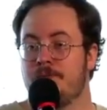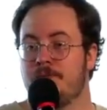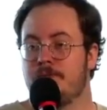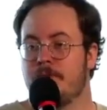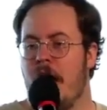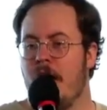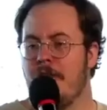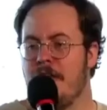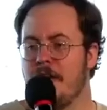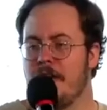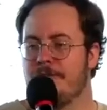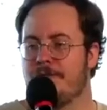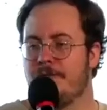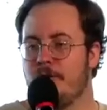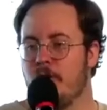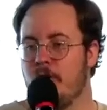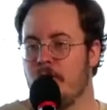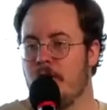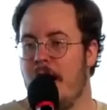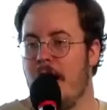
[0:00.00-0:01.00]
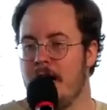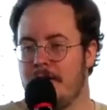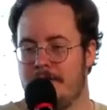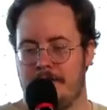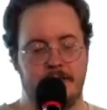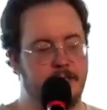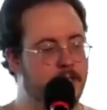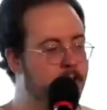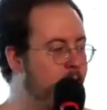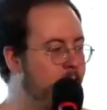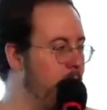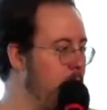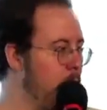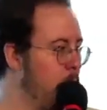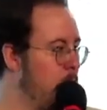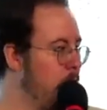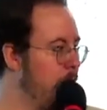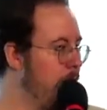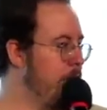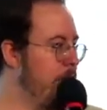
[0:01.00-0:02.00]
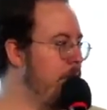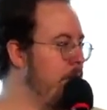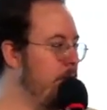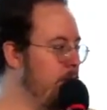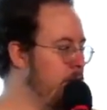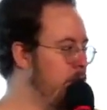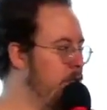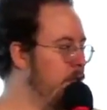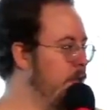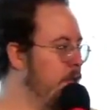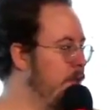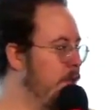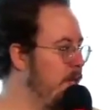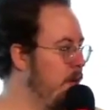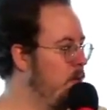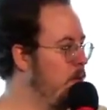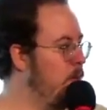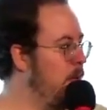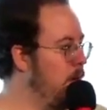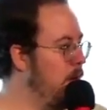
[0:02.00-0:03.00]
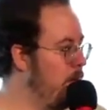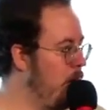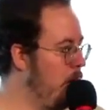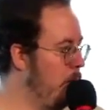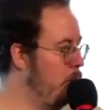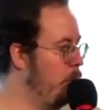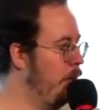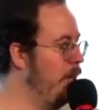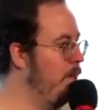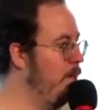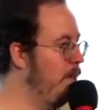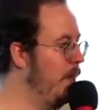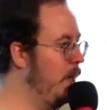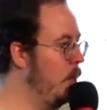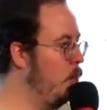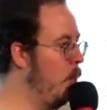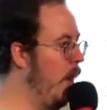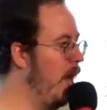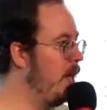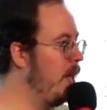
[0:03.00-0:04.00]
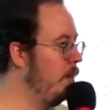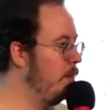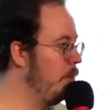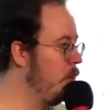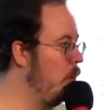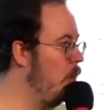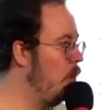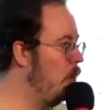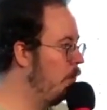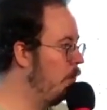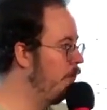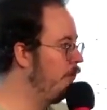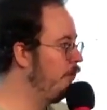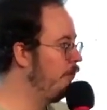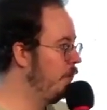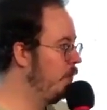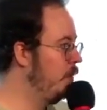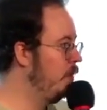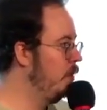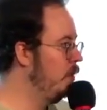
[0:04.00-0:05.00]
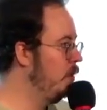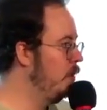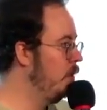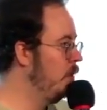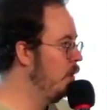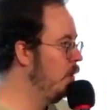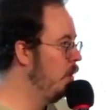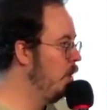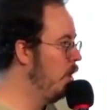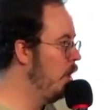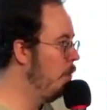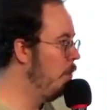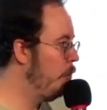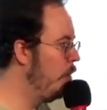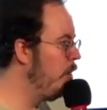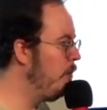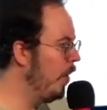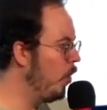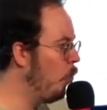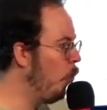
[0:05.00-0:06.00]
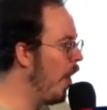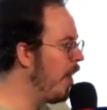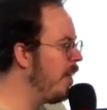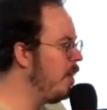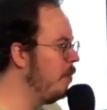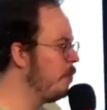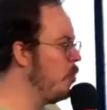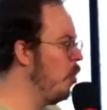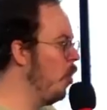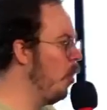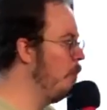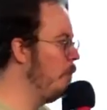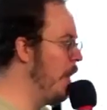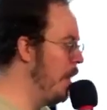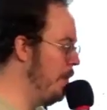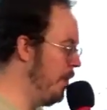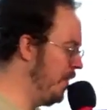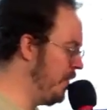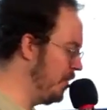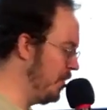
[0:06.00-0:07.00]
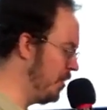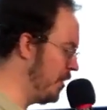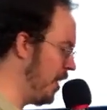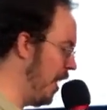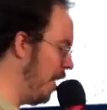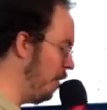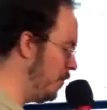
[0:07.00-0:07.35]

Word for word: I think for a lot of us, if we were in those shoes, it would be a, a pretty big wake up call. Pretty big wake up call, maybe, to stop